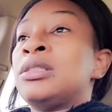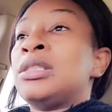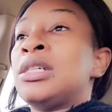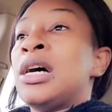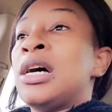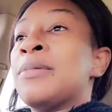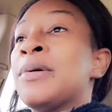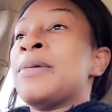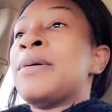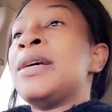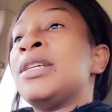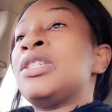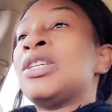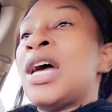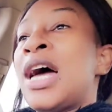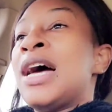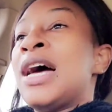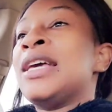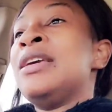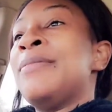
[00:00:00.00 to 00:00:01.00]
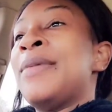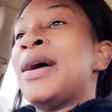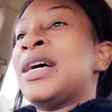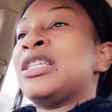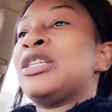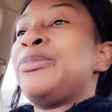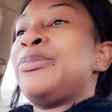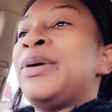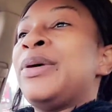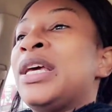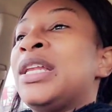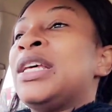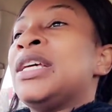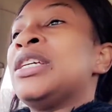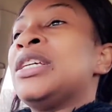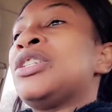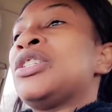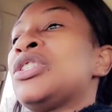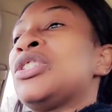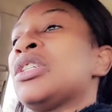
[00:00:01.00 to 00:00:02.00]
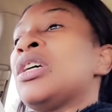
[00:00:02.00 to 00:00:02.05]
So I'm gonna make sure I eat my spinach,